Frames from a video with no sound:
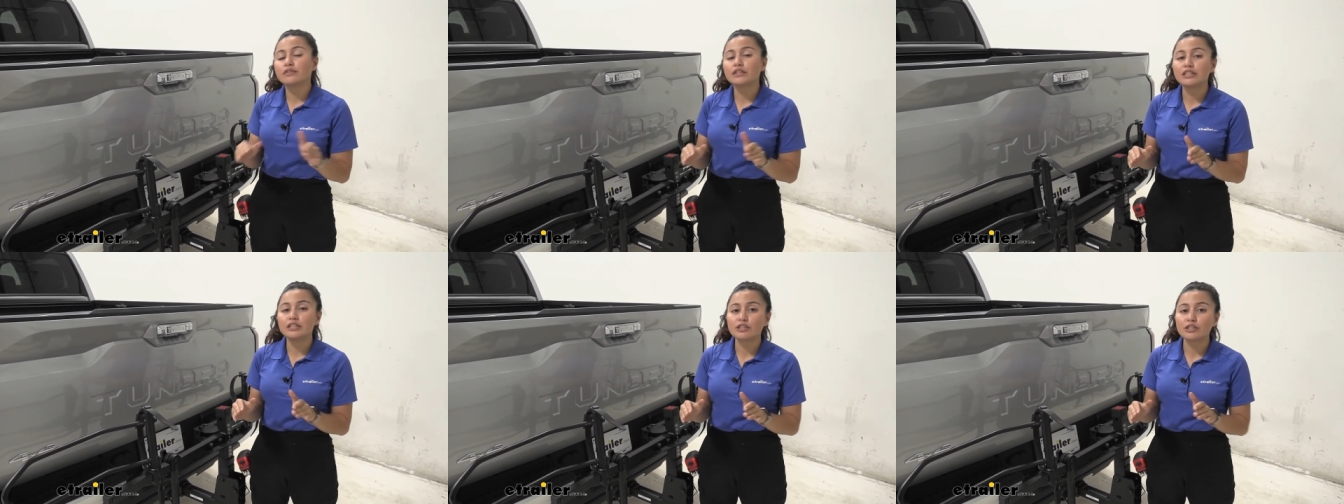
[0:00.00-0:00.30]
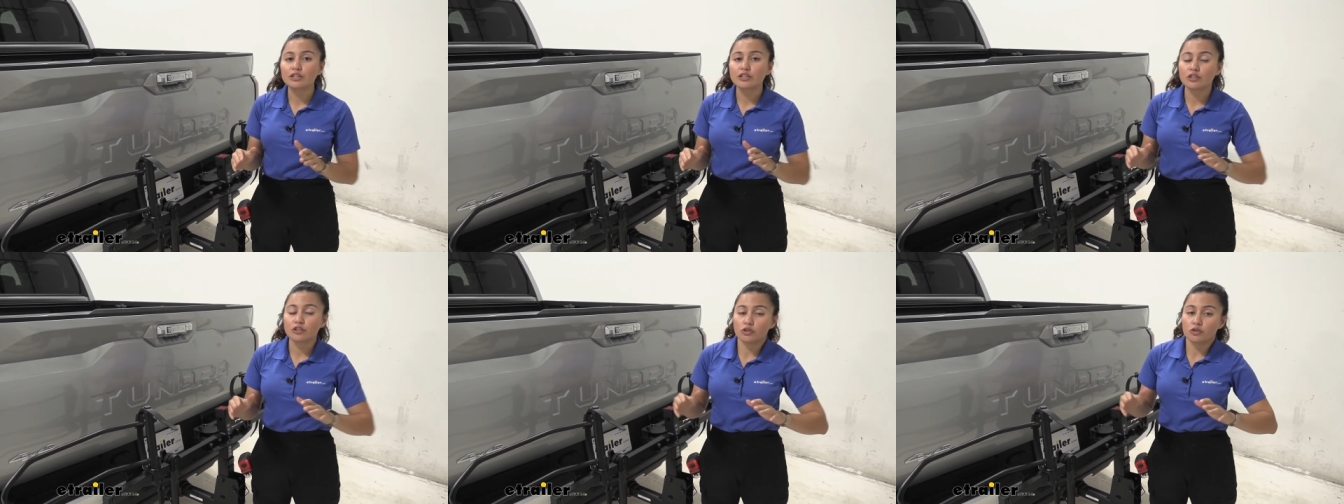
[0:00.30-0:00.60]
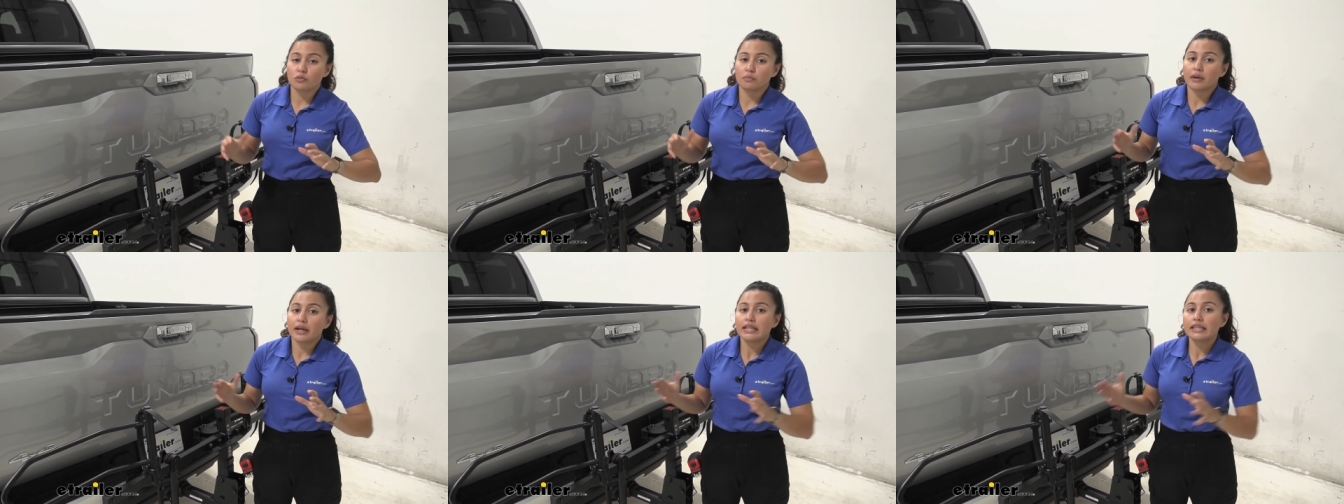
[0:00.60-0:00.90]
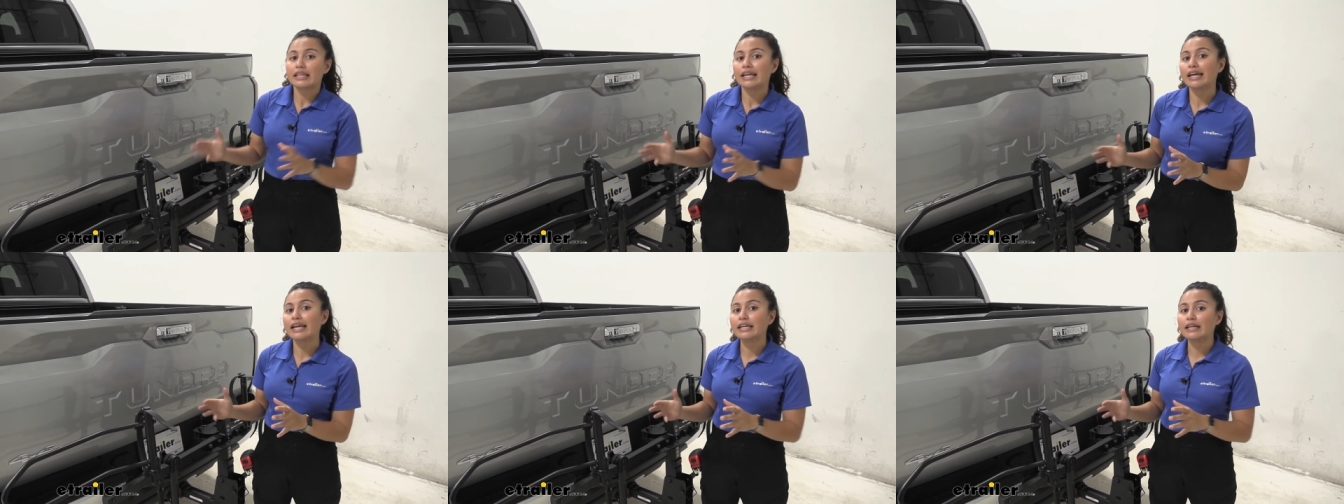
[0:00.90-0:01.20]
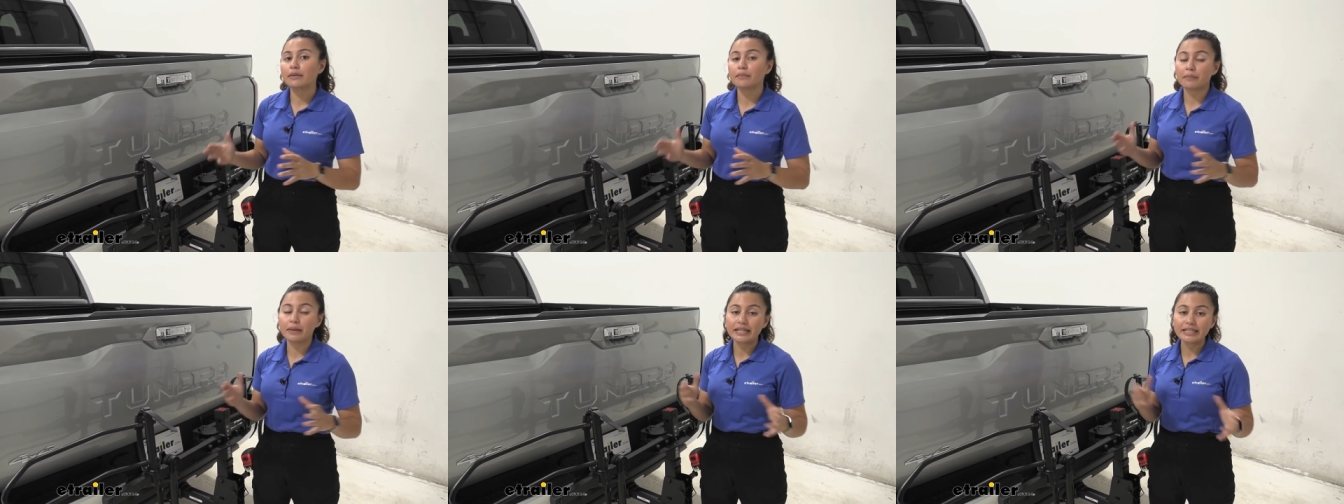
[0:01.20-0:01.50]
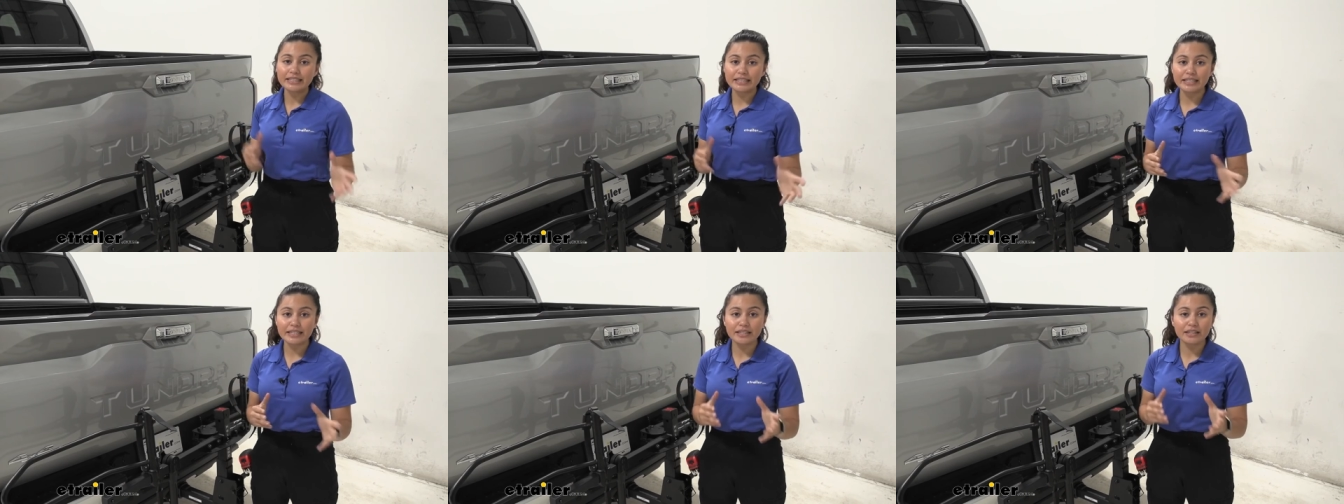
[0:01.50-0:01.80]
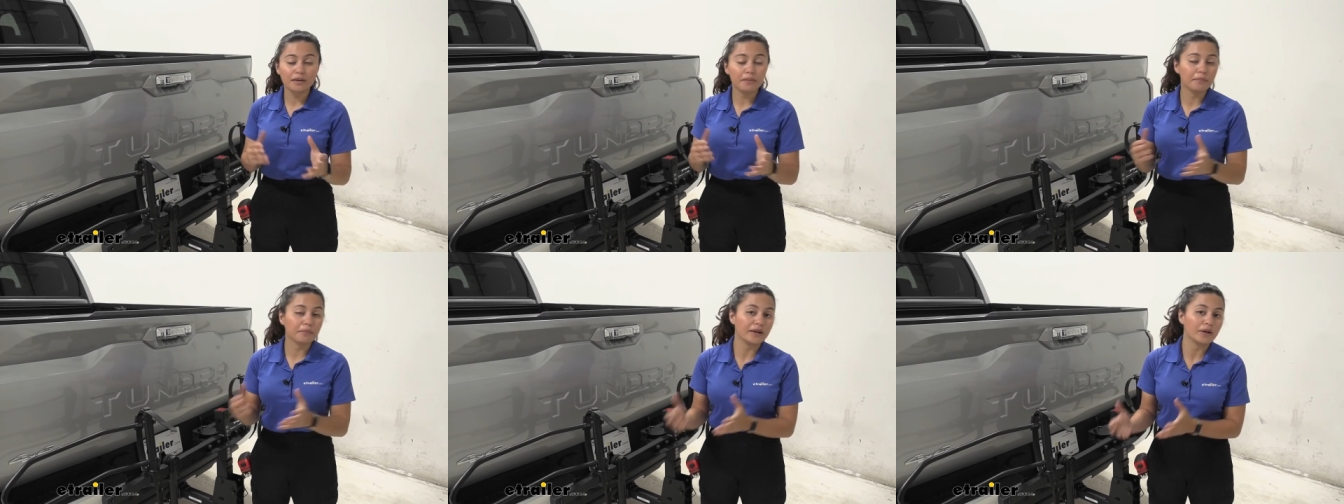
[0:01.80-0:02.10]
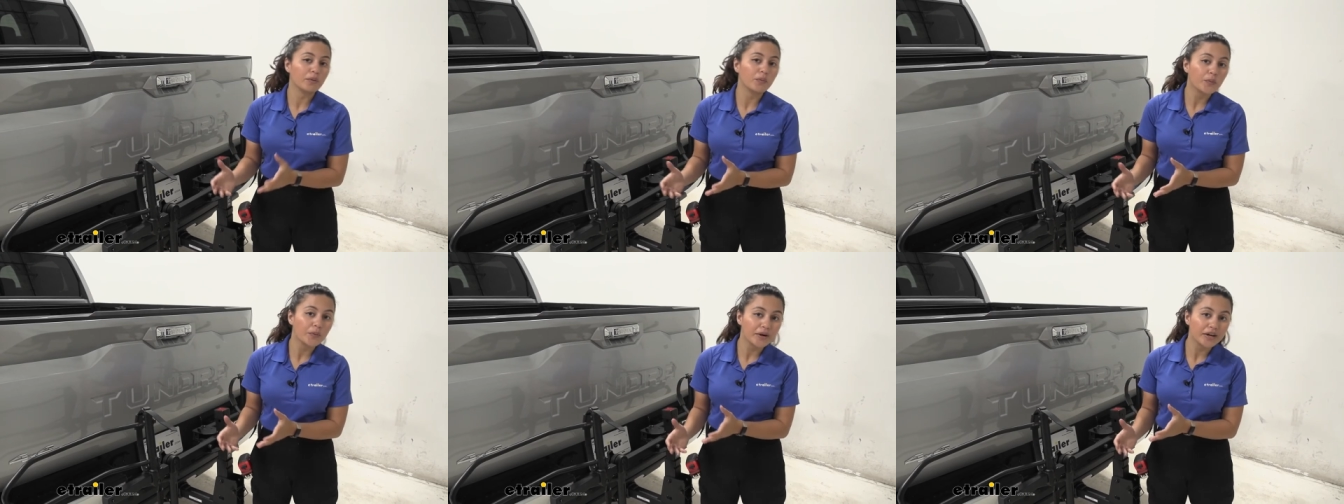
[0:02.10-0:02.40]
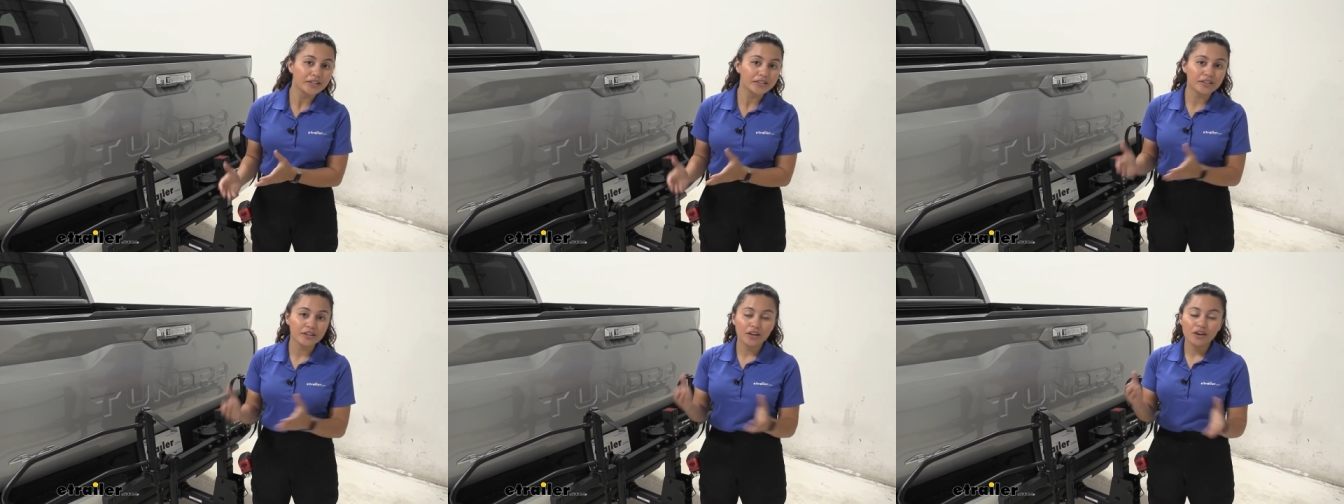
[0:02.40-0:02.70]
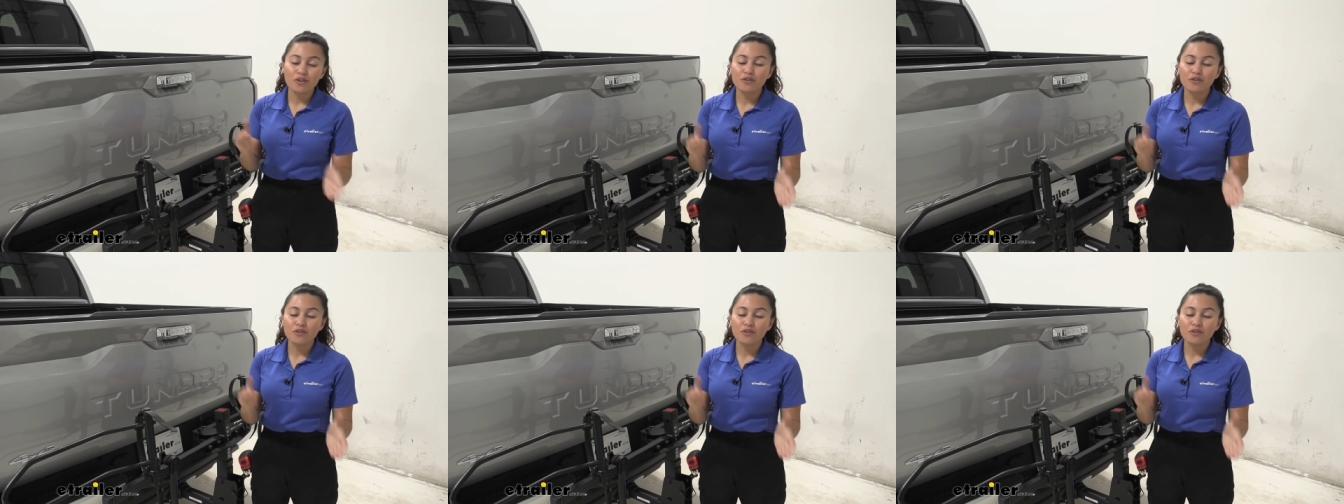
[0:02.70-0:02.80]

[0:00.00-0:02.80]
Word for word: features you might like, might need, might want